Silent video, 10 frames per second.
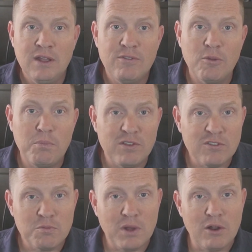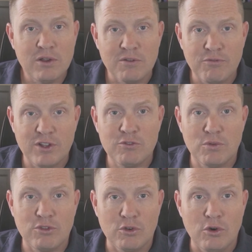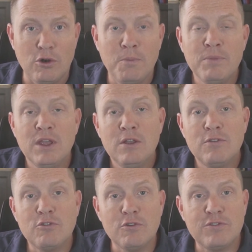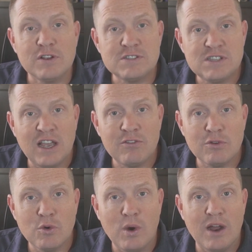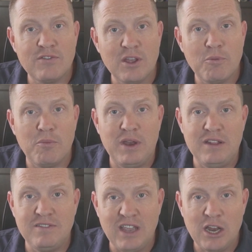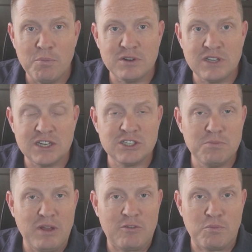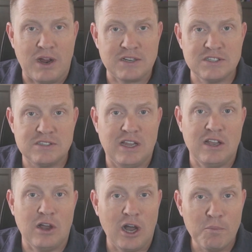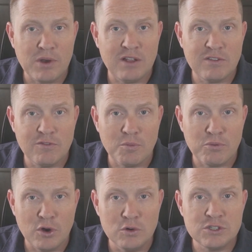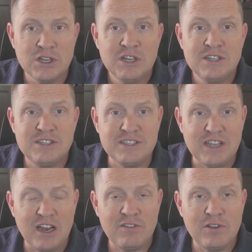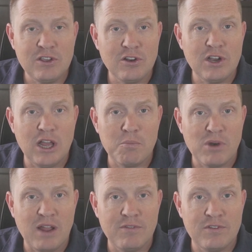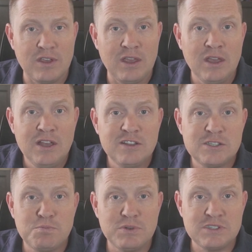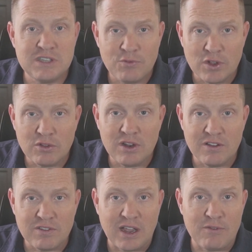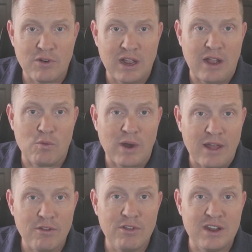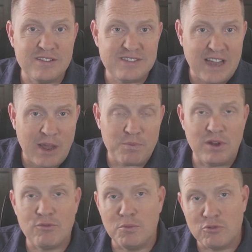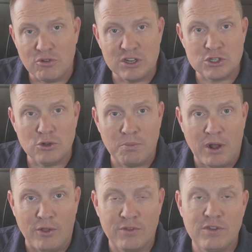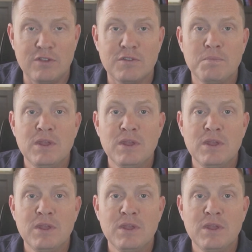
The business model conflicts with the goal. So success requires implementing data protection best practices and comprehensive approach to data security and privacy specifically designed for AI rather than adapted from traditional policies.